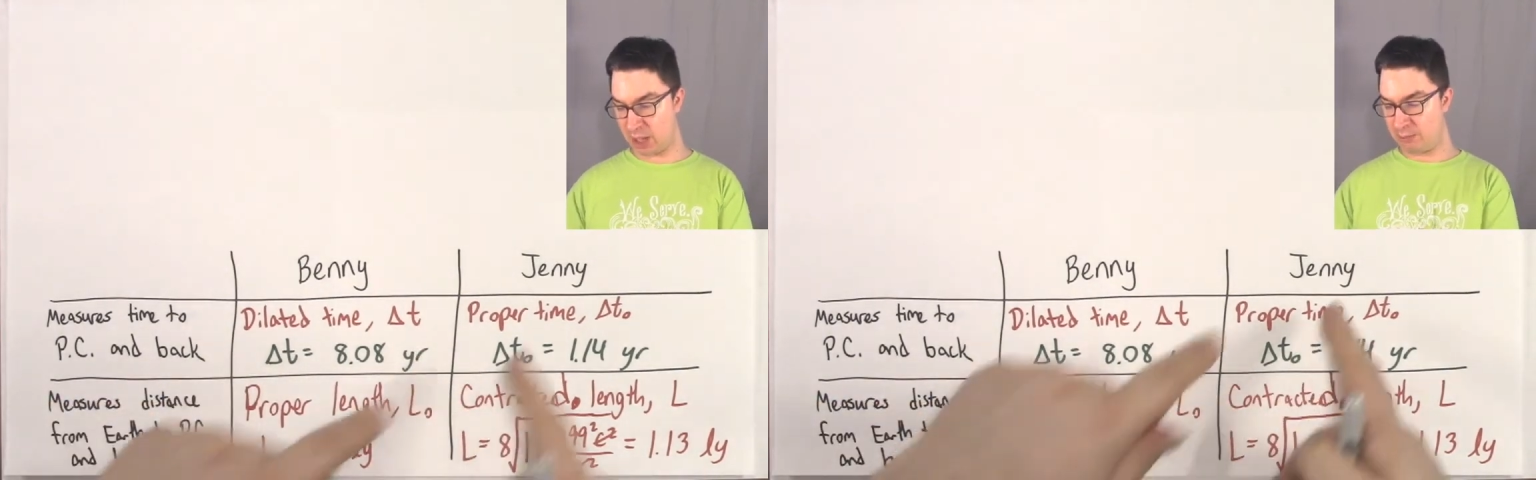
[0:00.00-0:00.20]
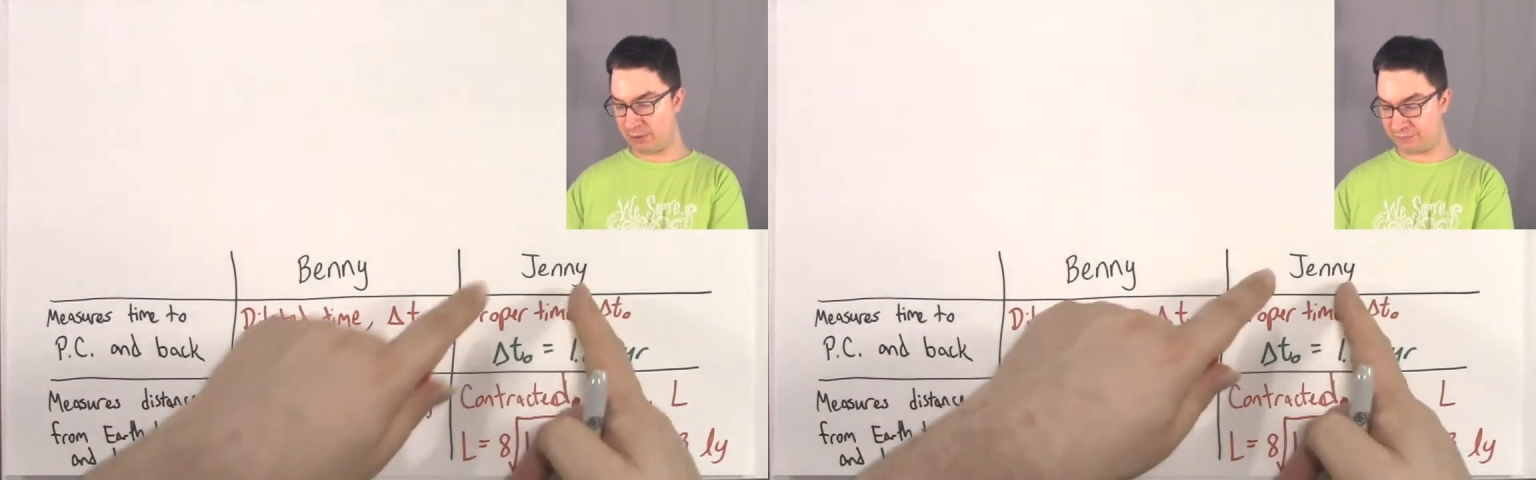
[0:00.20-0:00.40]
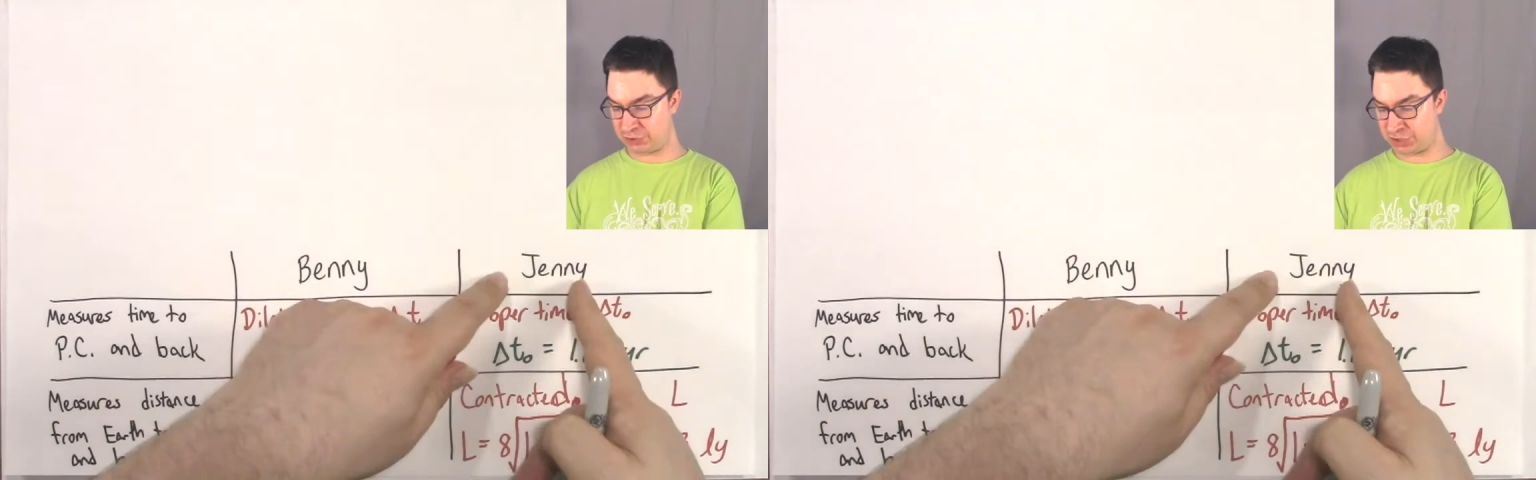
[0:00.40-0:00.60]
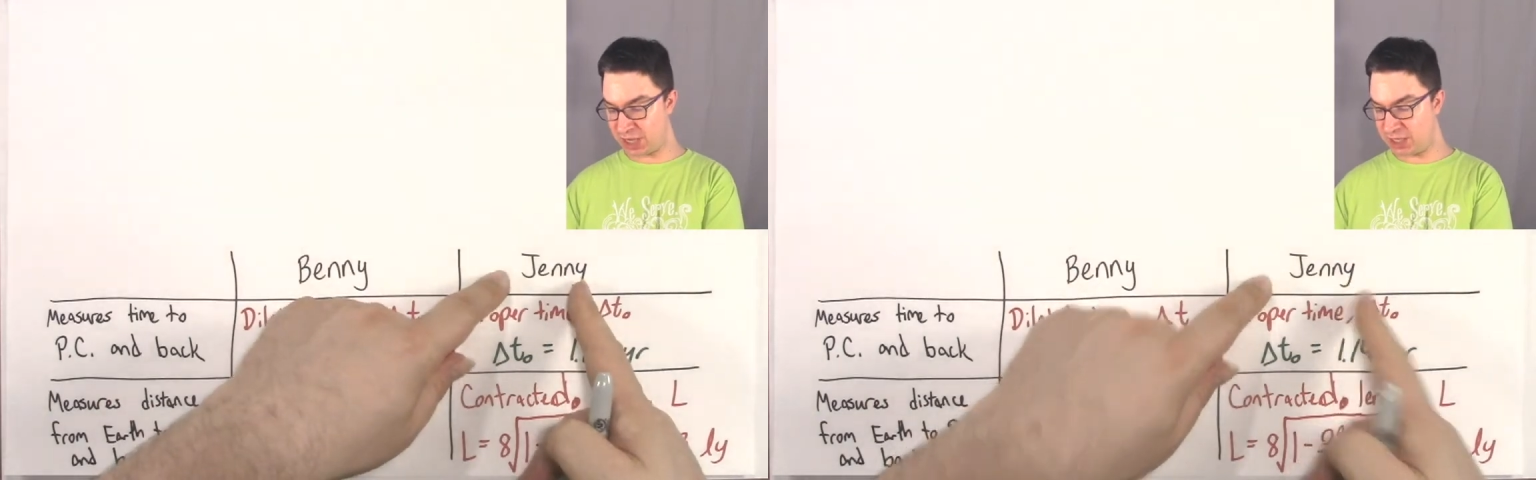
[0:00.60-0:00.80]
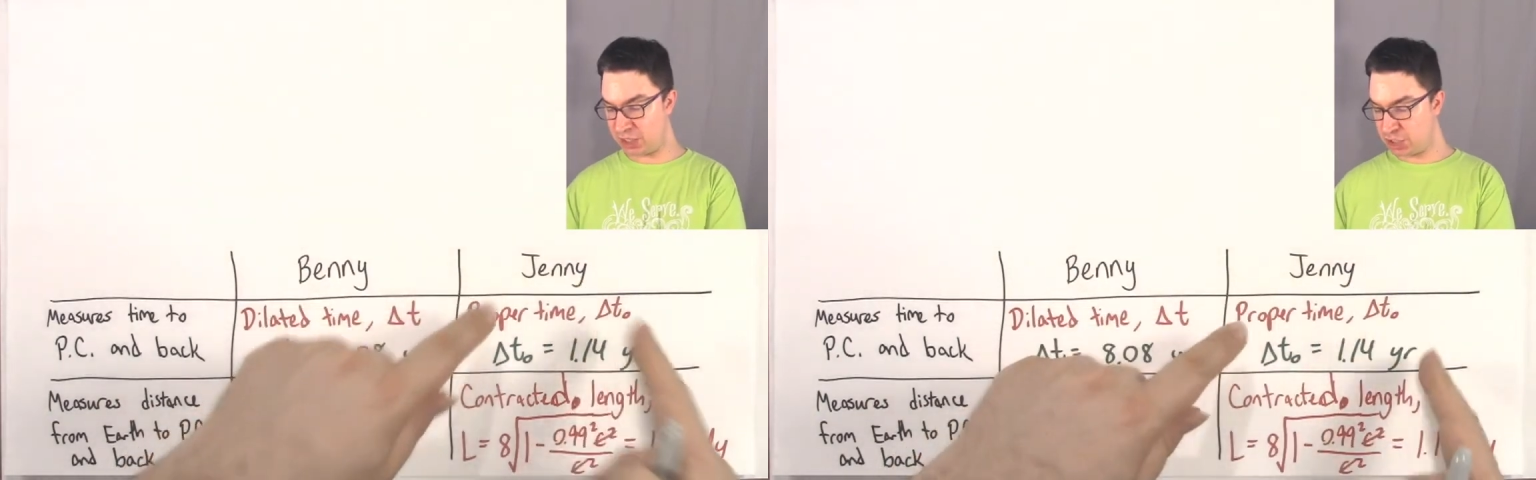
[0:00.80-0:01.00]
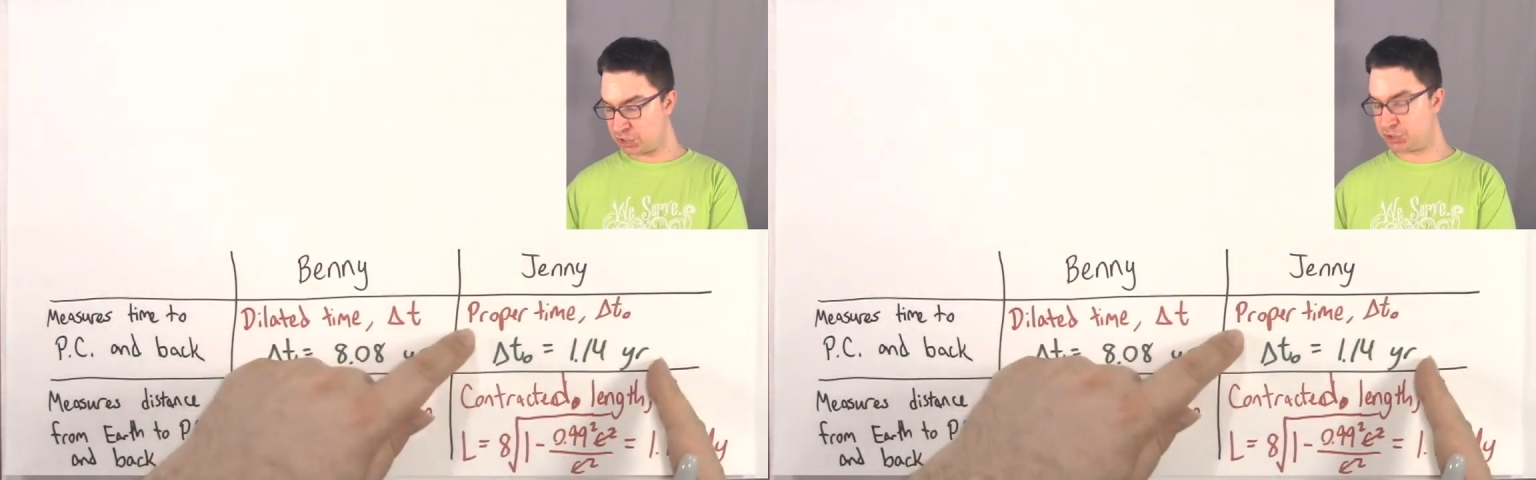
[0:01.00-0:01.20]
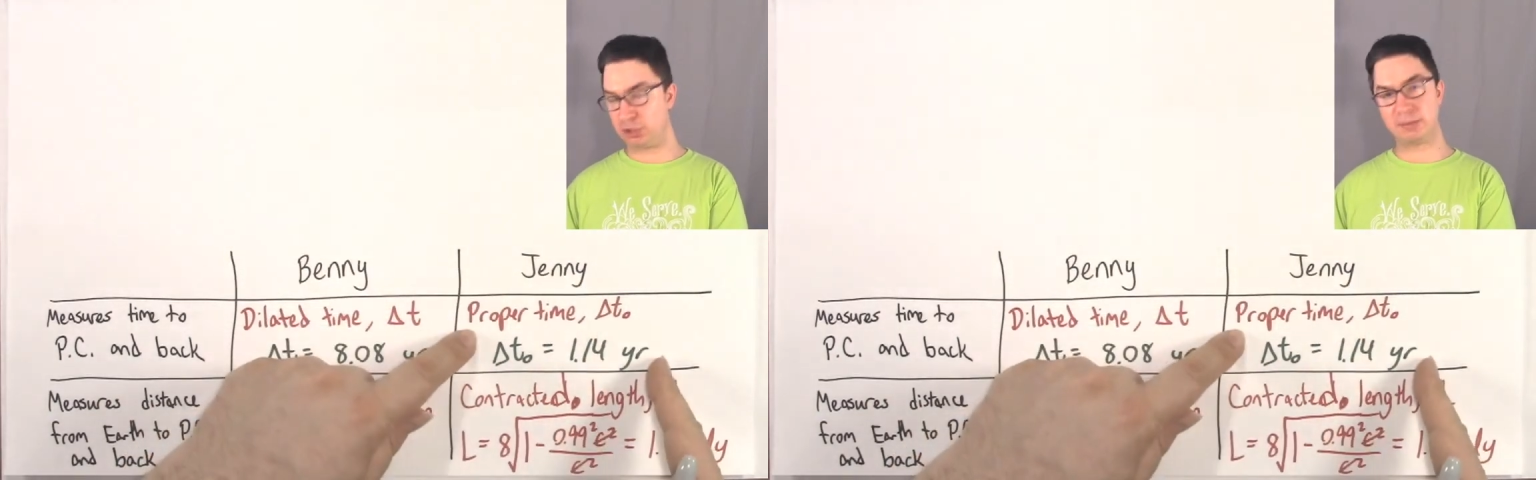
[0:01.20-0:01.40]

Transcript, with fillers: But for Jenny, she only